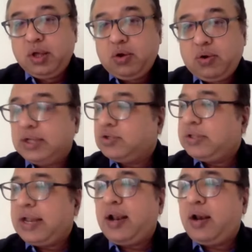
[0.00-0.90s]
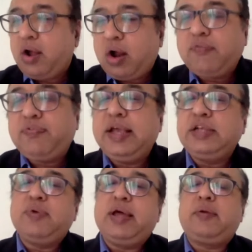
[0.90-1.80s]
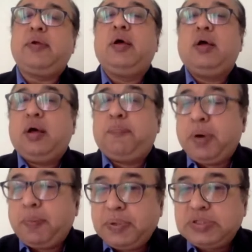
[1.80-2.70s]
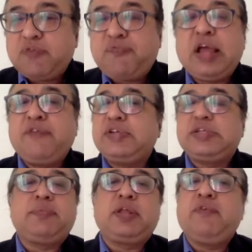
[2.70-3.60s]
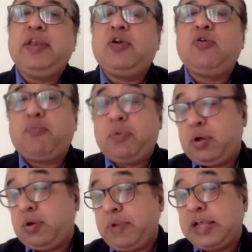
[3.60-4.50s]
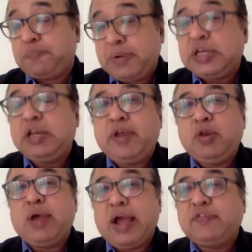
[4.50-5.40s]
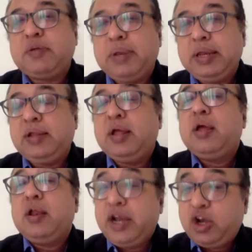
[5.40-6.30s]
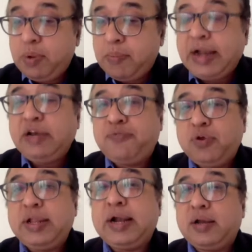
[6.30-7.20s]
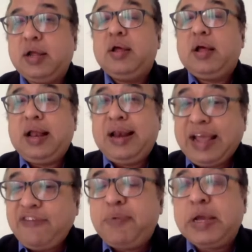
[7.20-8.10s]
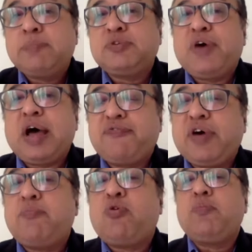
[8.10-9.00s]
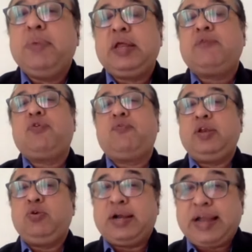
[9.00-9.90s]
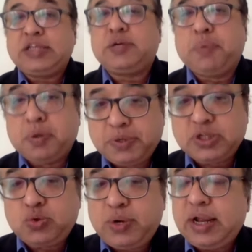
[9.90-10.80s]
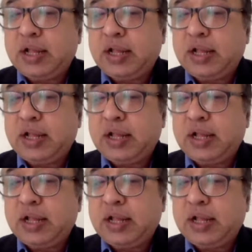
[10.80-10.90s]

Okay, so there are a lot of things where a purpose of life is something we need to, especially when you have the money, need to be mindful that a life becomes far, far more meaningful when you attach a purpose to it.